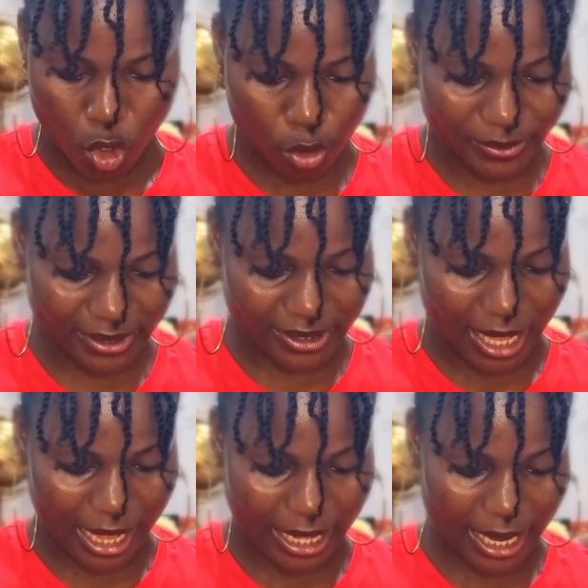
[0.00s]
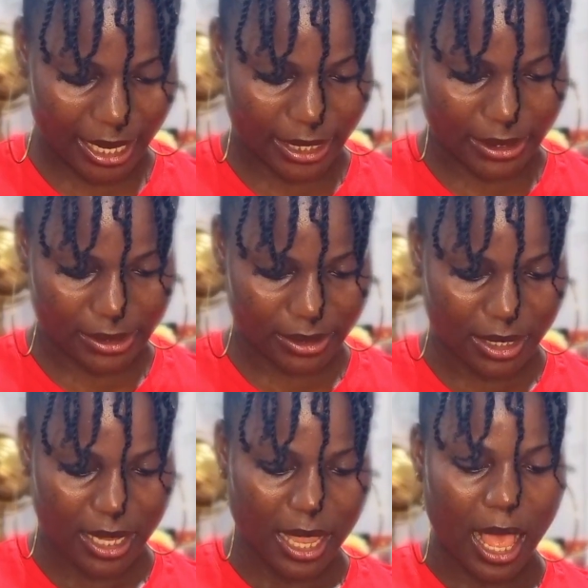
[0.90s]
Oops. I like it.
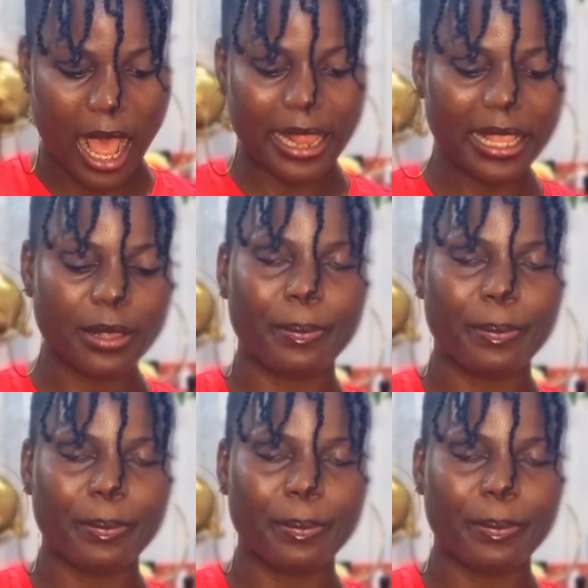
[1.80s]
I like the